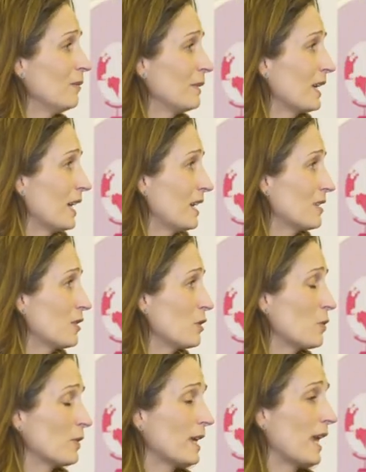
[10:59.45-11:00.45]
because
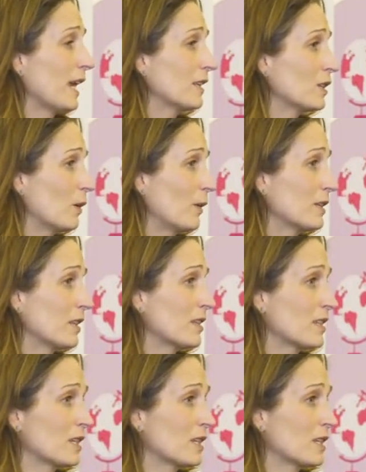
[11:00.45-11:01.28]
you can't go into this